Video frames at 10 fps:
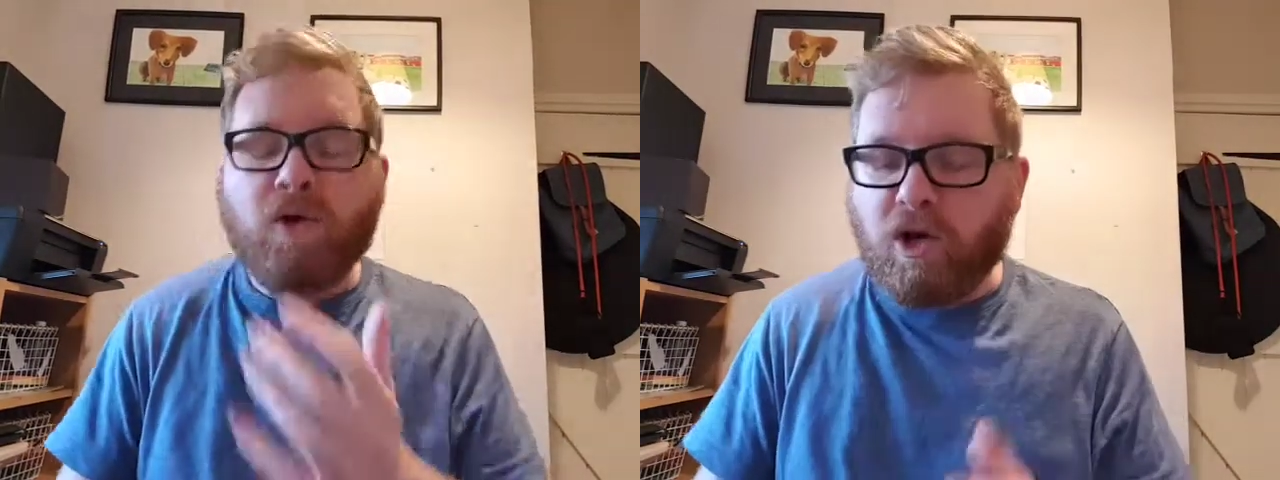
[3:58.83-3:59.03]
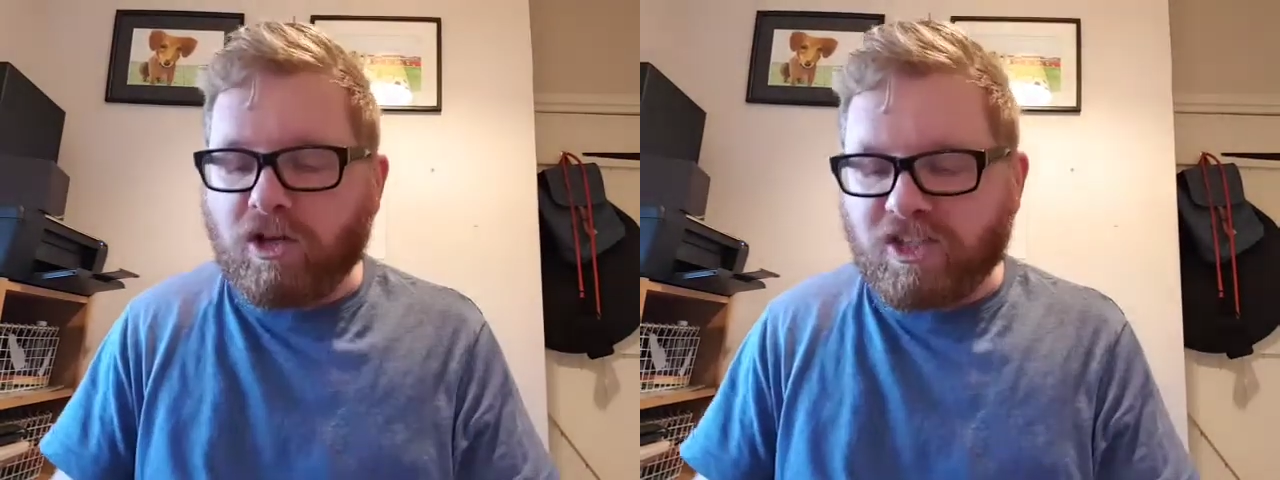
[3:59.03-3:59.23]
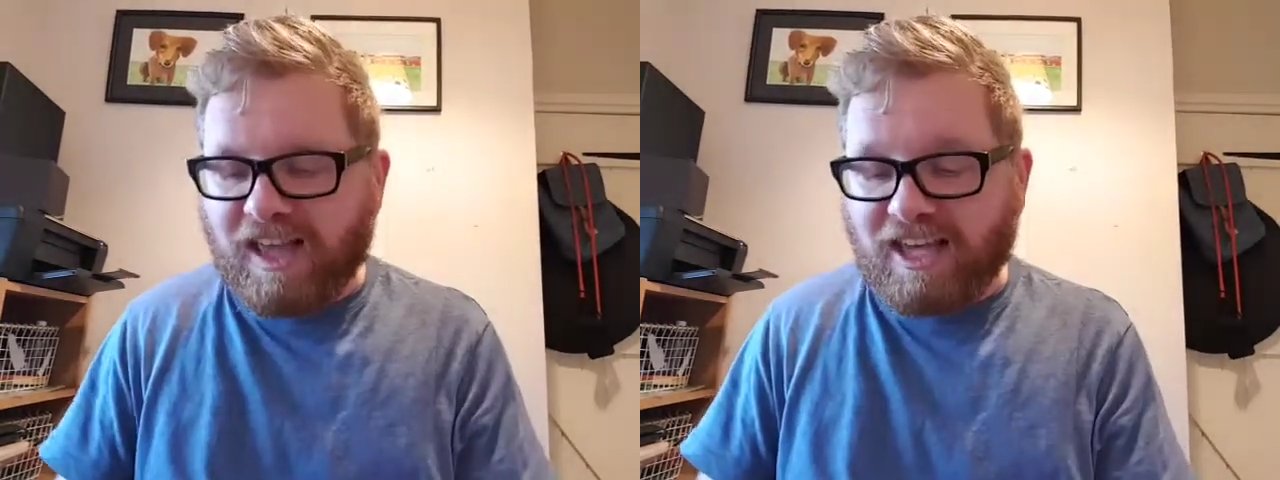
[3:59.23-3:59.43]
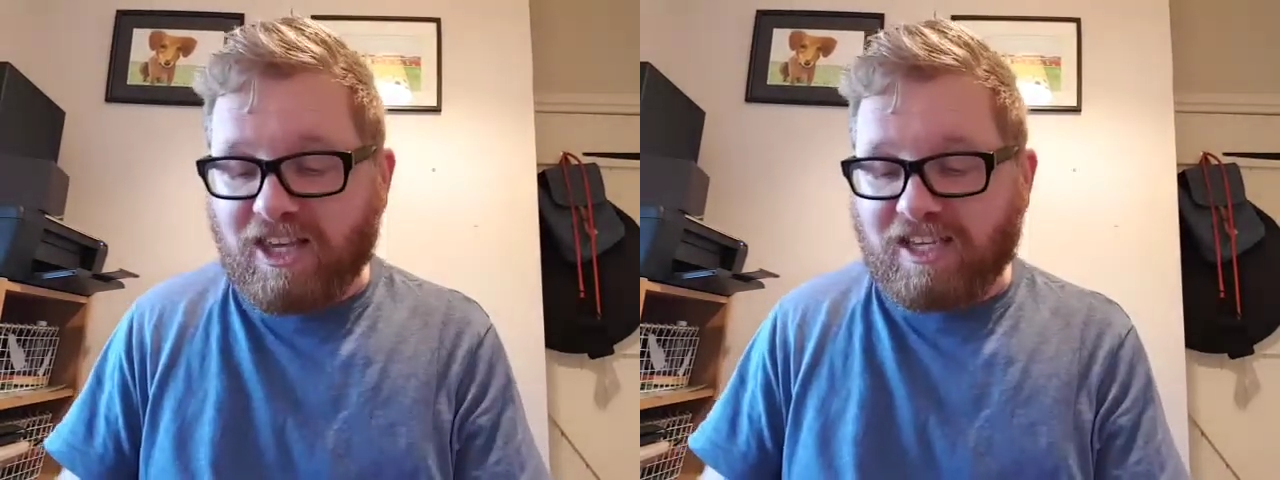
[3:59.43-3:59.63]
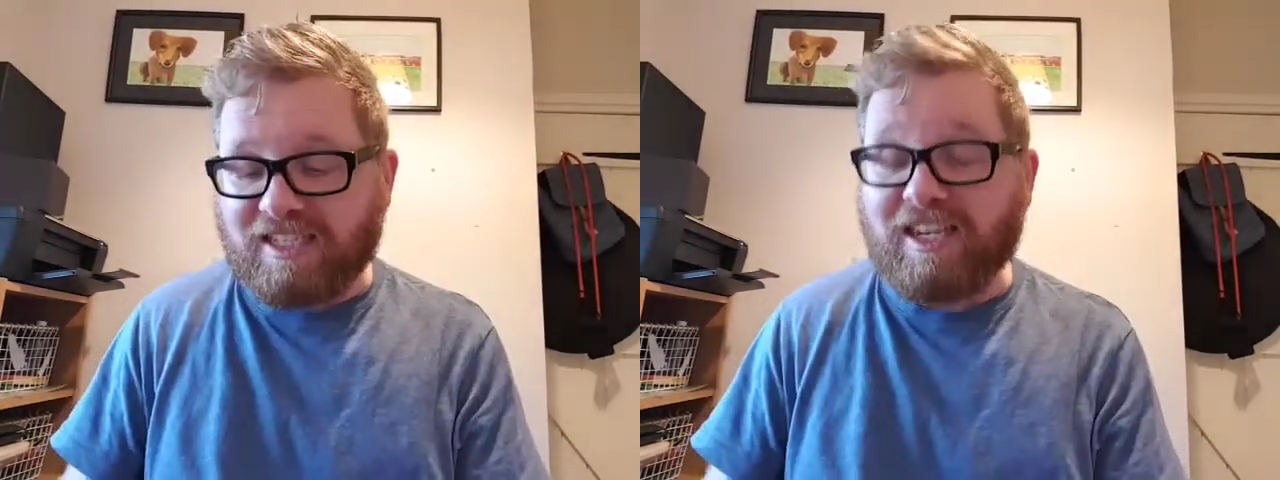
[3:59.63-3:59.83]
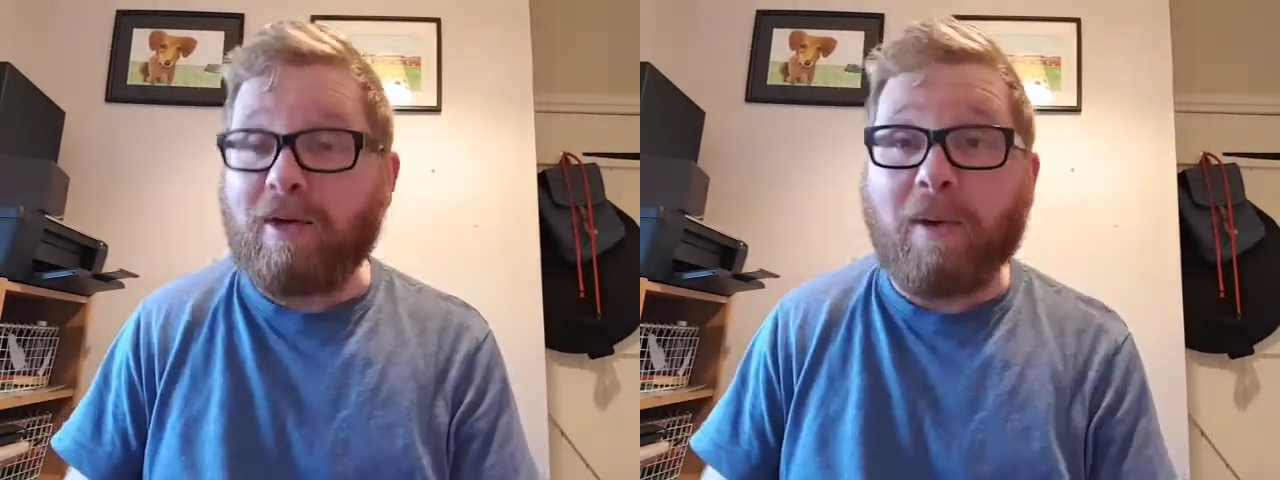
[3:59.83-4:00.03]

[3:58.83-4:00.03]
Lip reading: you're going to ask like that, you can see